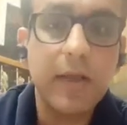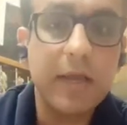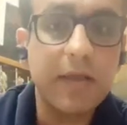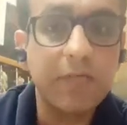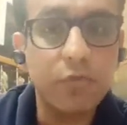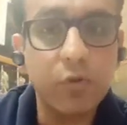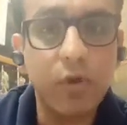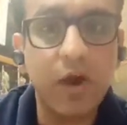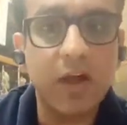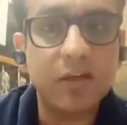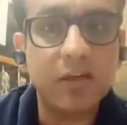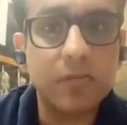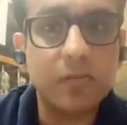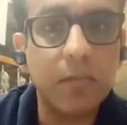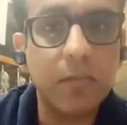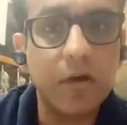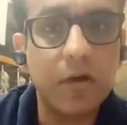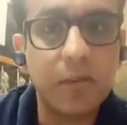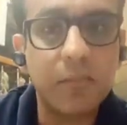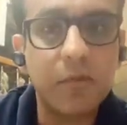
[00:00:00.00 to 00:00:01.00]
If you ask me
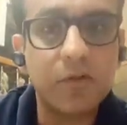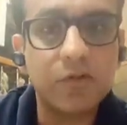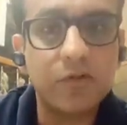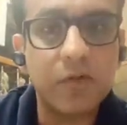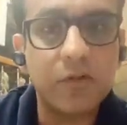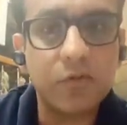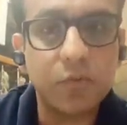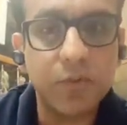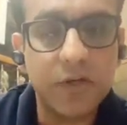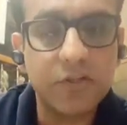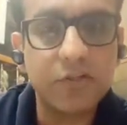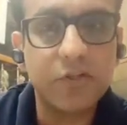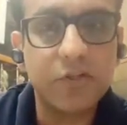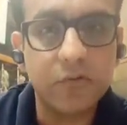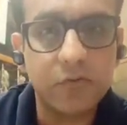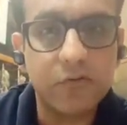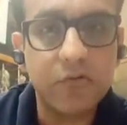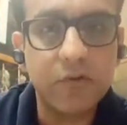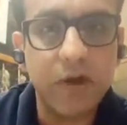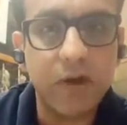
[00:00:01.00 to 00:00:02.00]
multiple choice
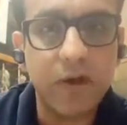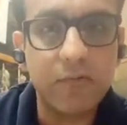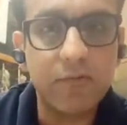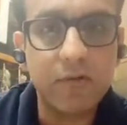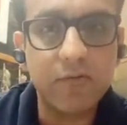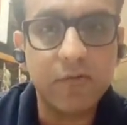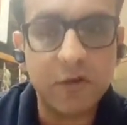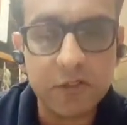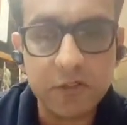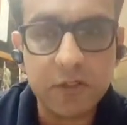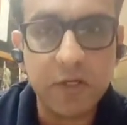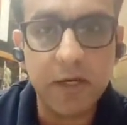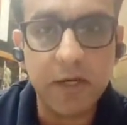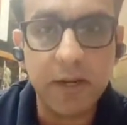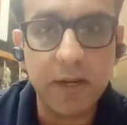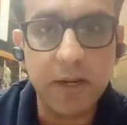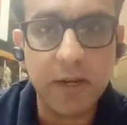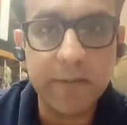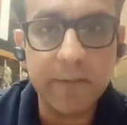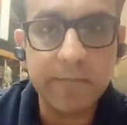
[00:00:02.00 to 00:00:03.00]
questions after first reading,